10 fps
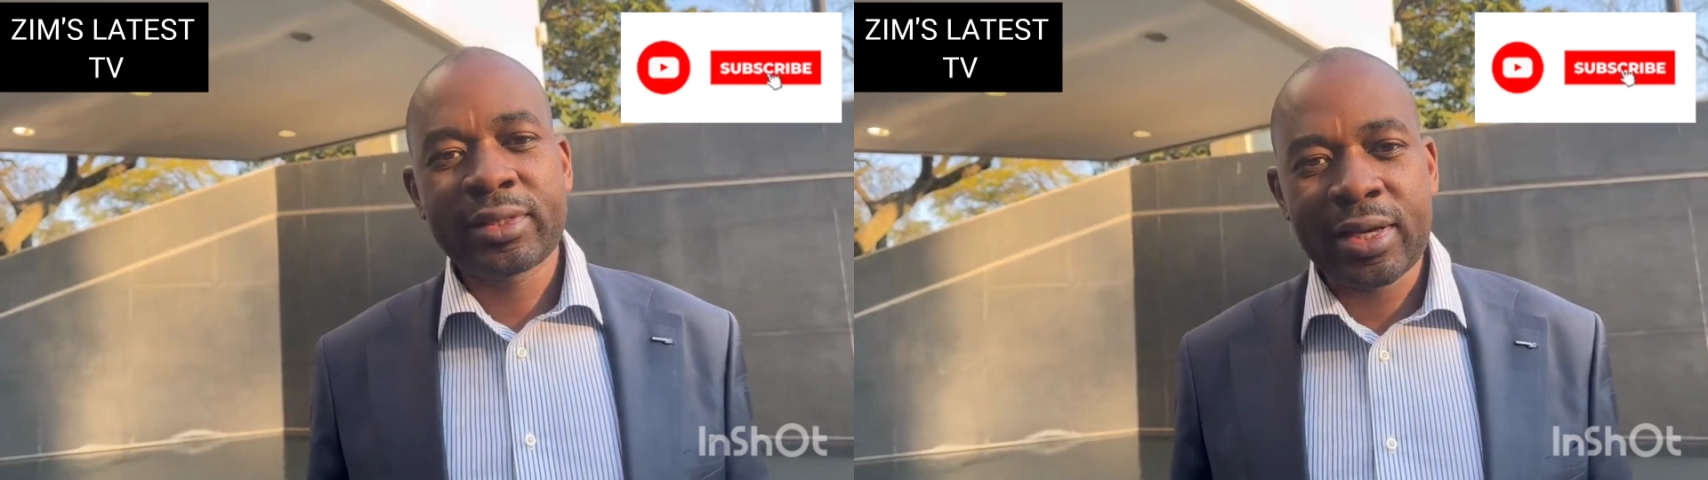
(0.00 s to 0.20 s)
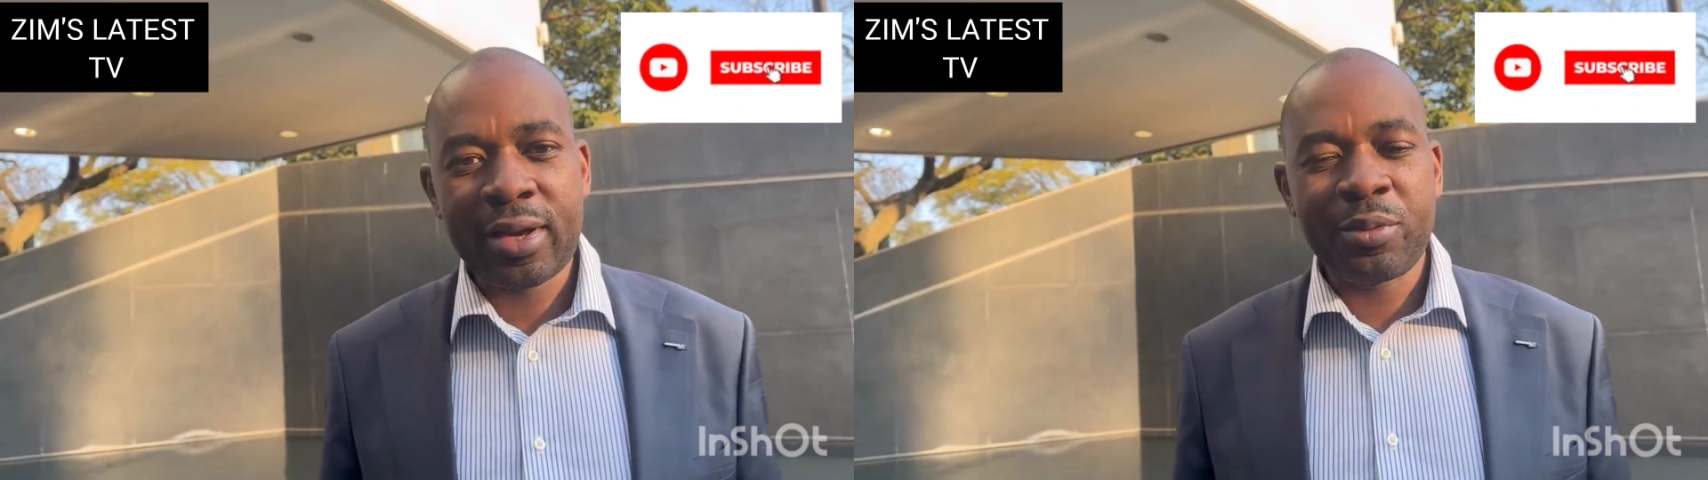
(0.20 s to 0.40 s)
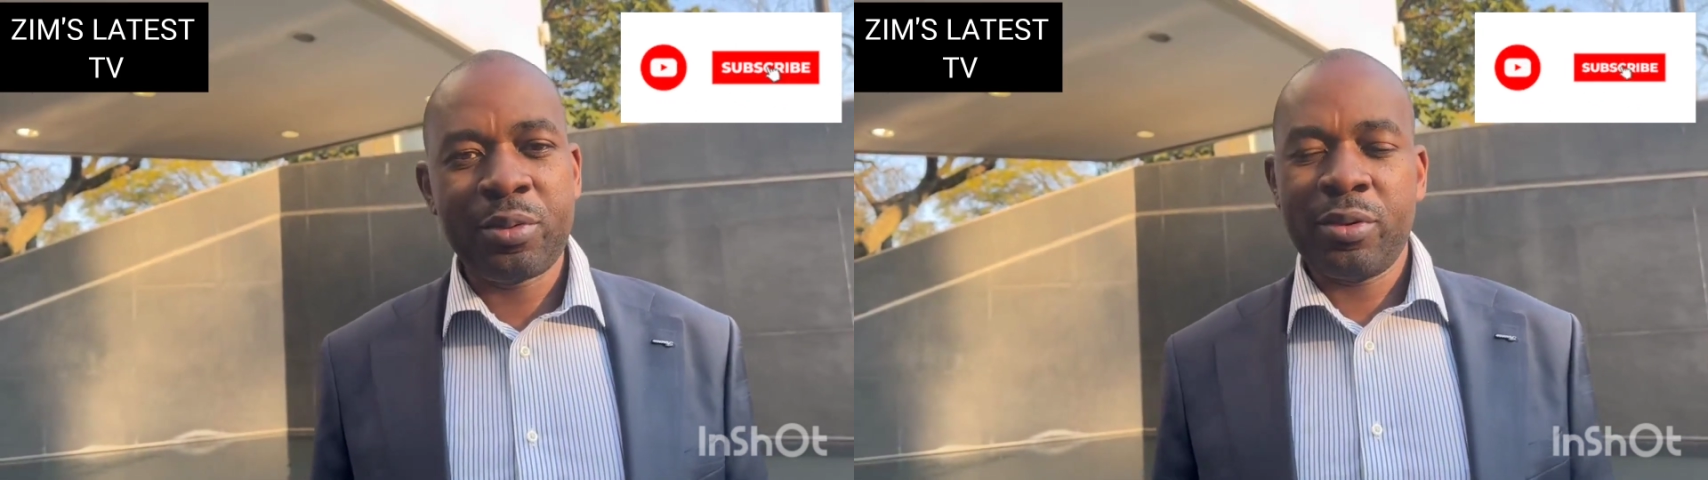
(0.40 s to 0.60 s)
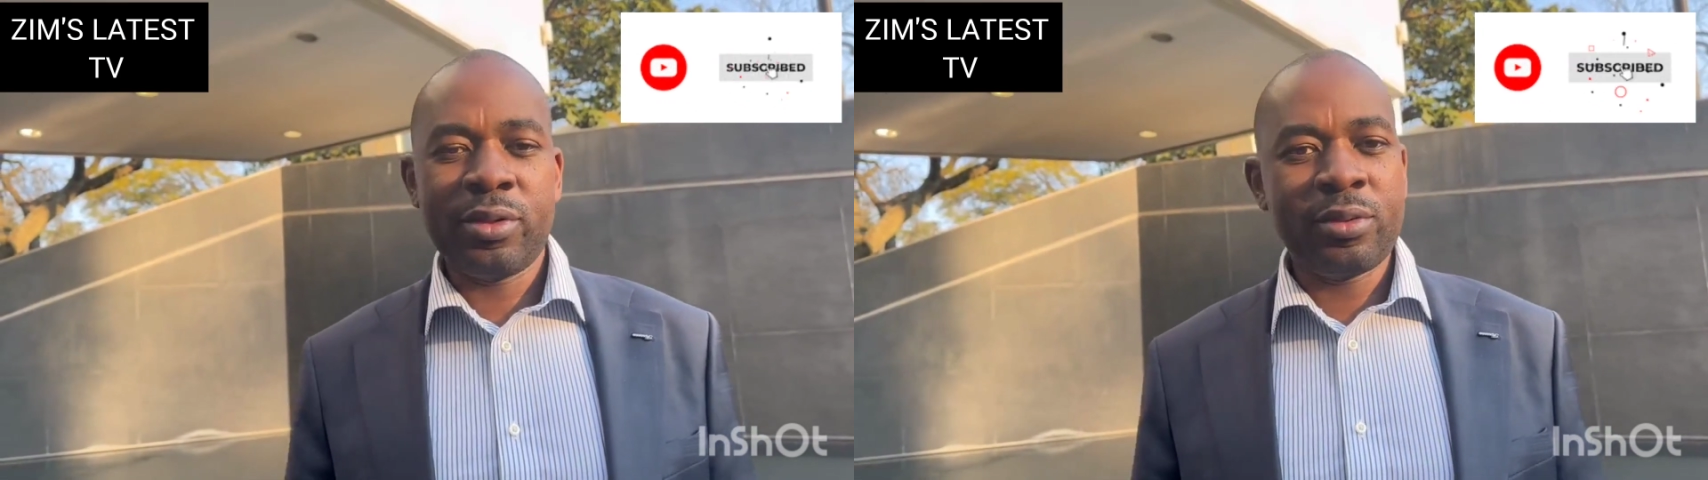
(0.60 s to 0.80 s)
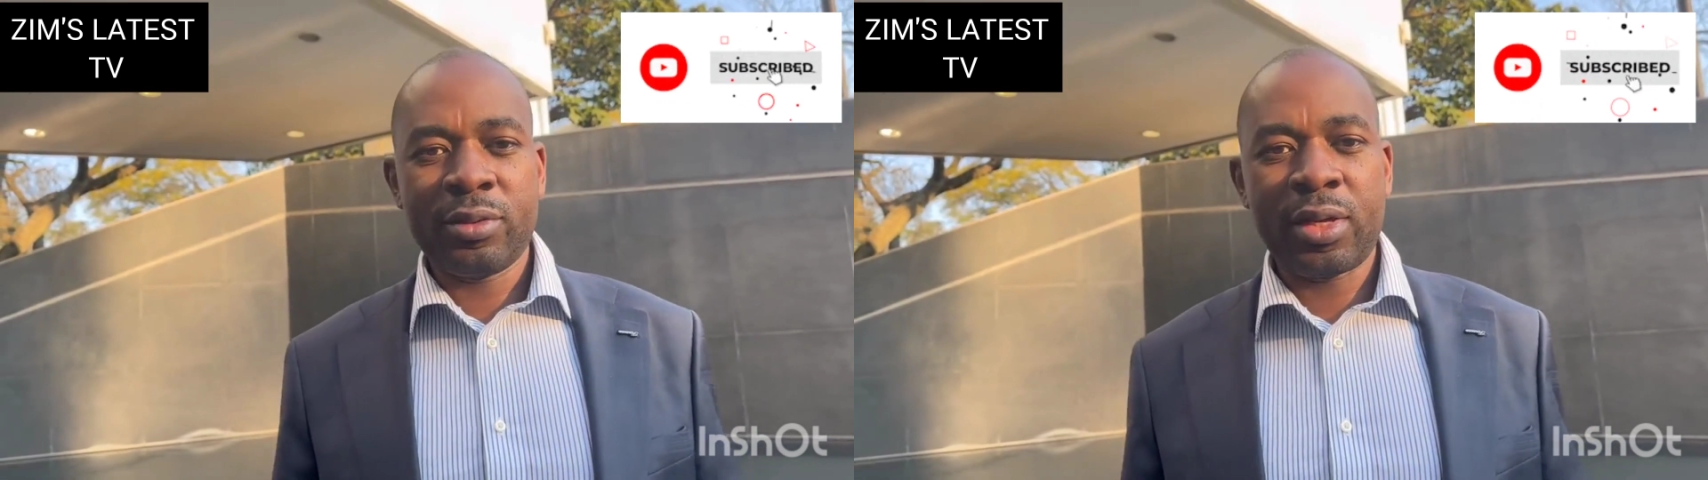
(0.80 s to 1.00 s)

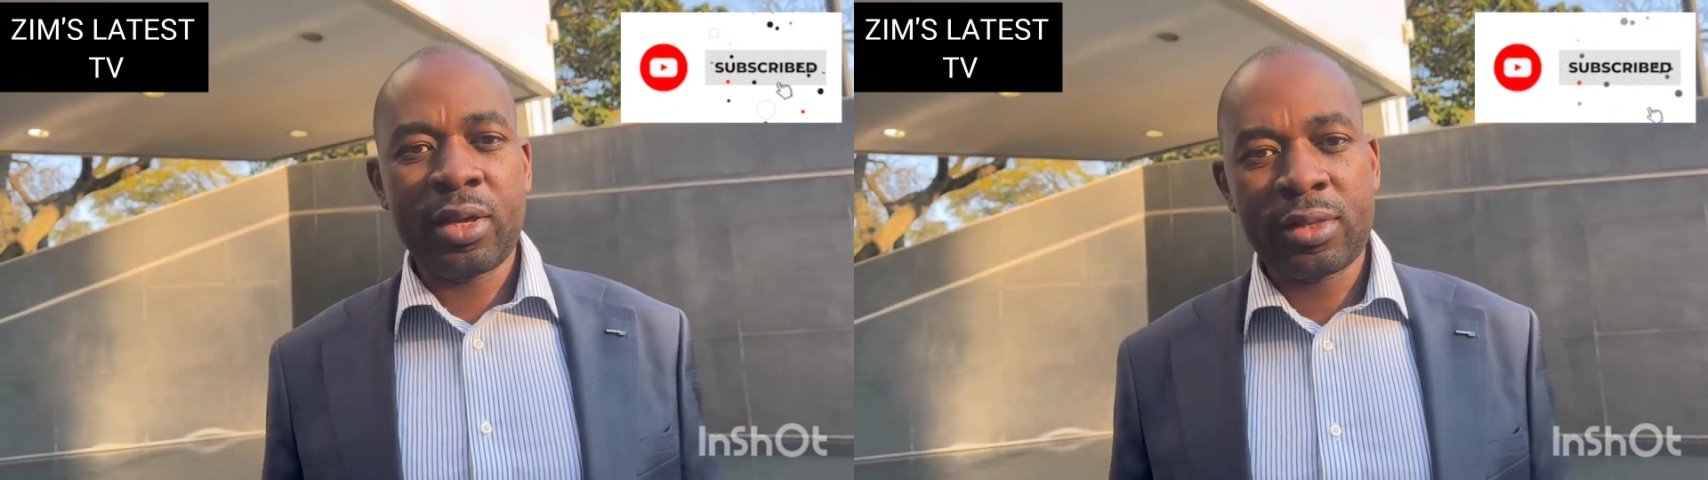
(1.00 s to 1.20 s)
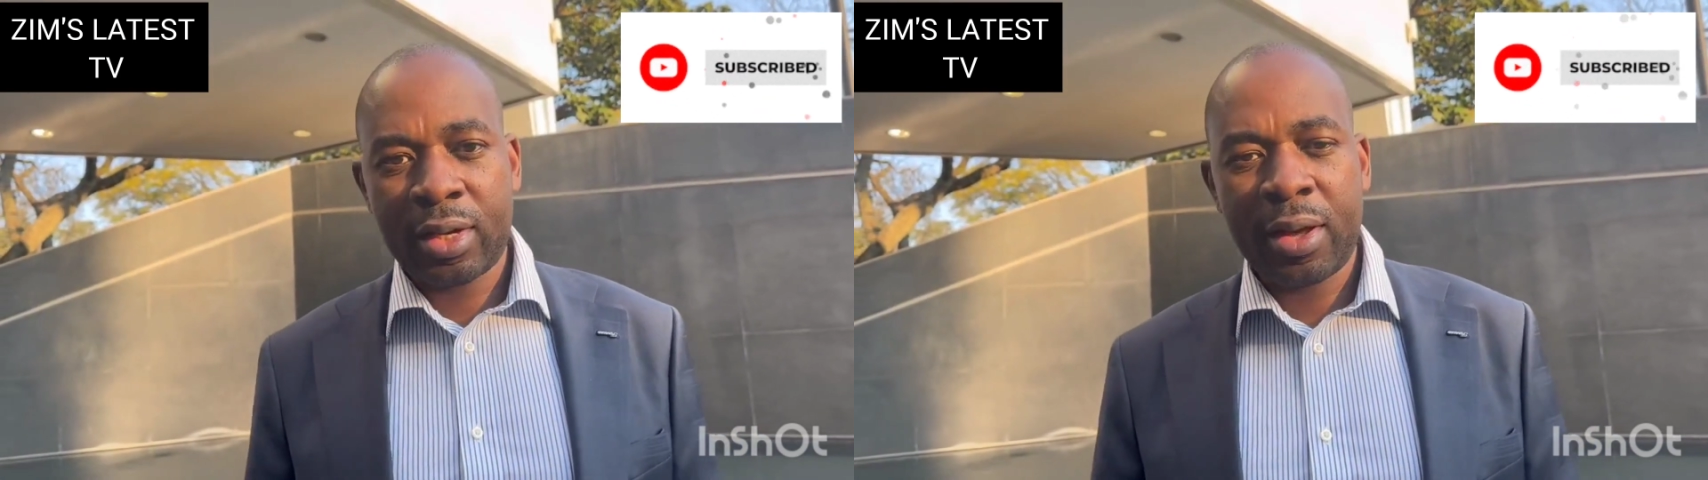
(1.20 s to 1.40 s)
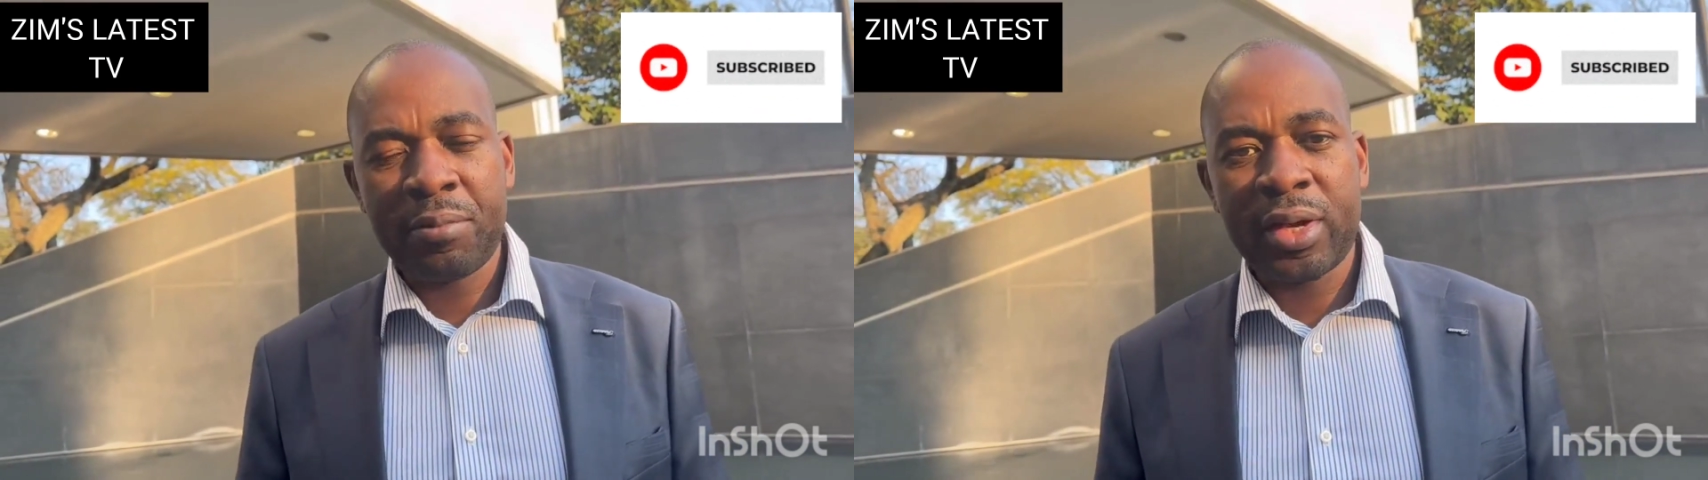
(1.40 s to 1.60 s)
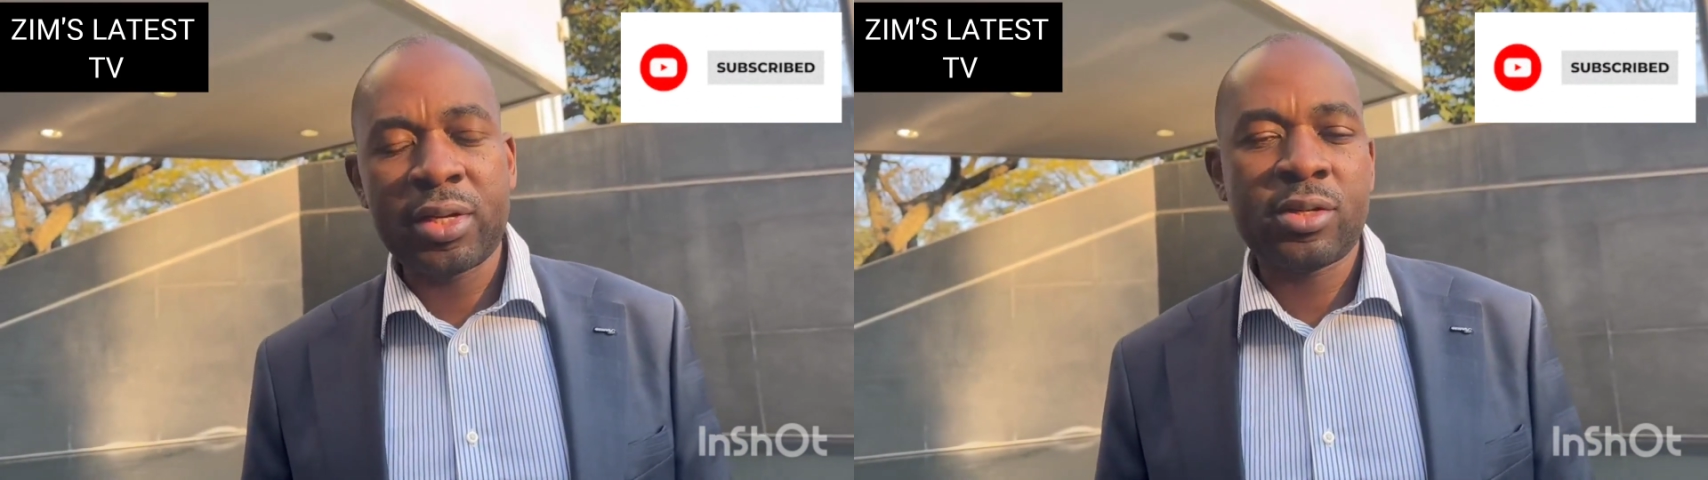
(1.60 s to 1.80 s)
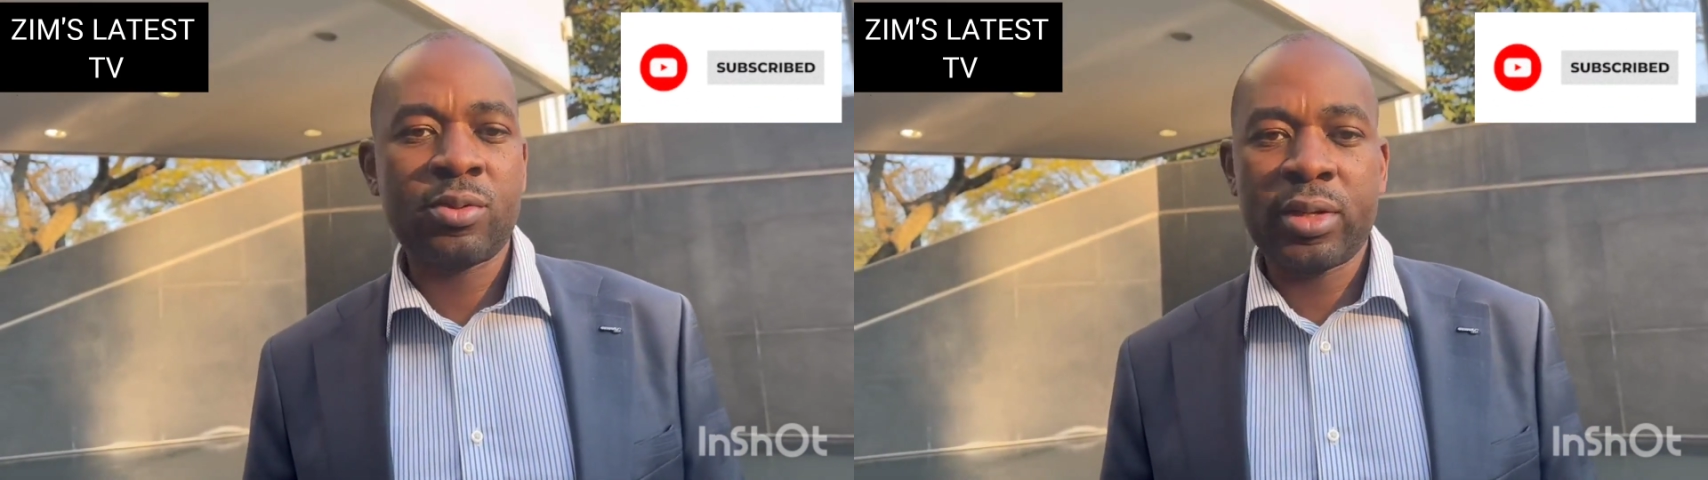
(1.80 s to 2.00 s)
the campaign
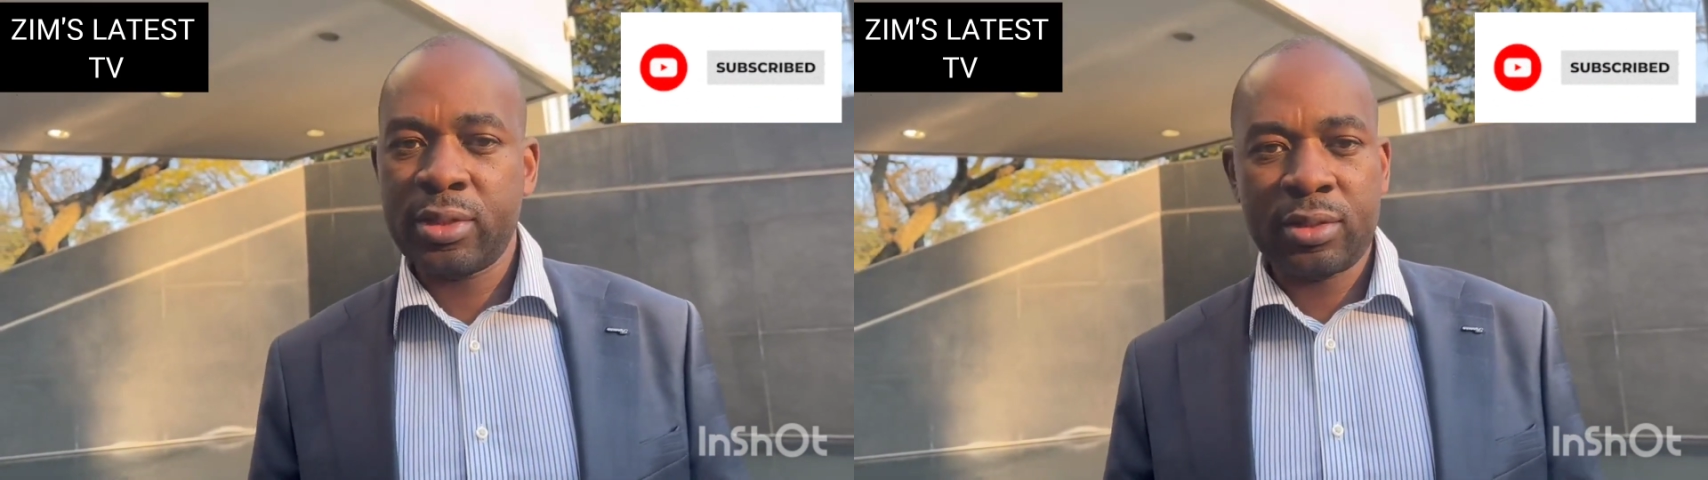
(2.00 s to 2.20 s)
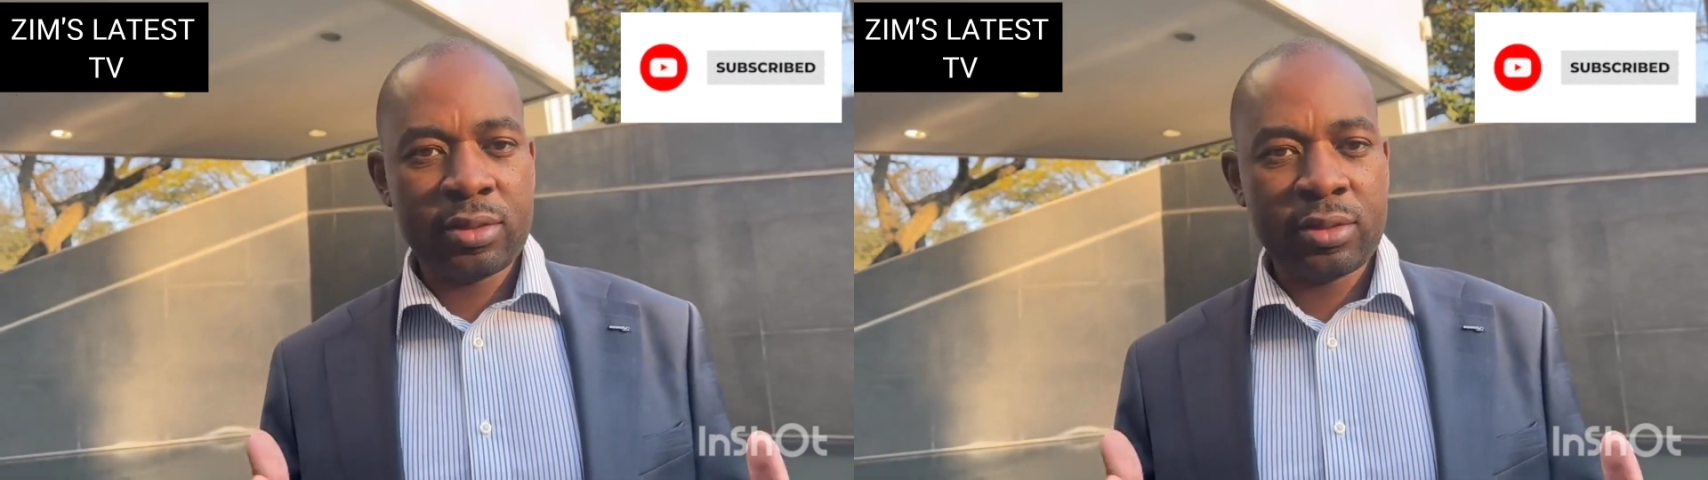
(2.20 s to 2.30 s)
is what